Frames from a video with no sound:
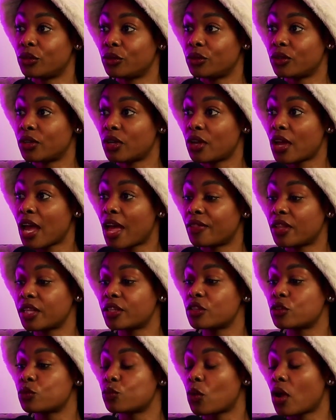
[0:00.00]
you. And
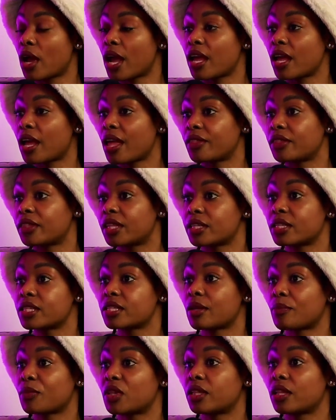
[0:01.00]
this is why, this
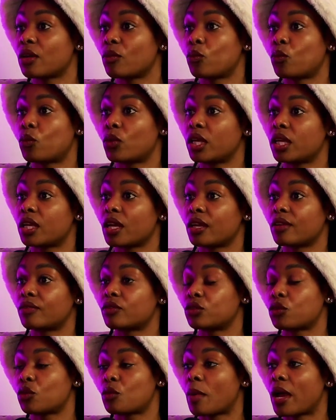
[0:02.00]
is something that we kind
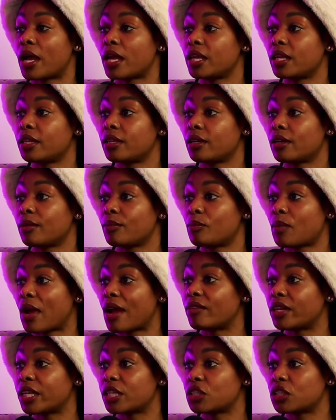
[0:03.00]
of talk about in
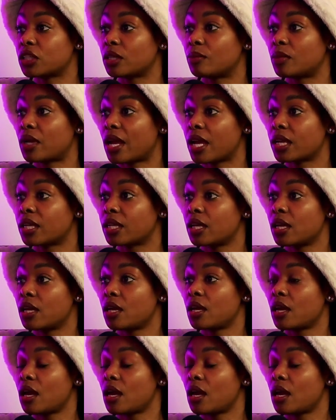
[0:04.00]
my relationship. Like,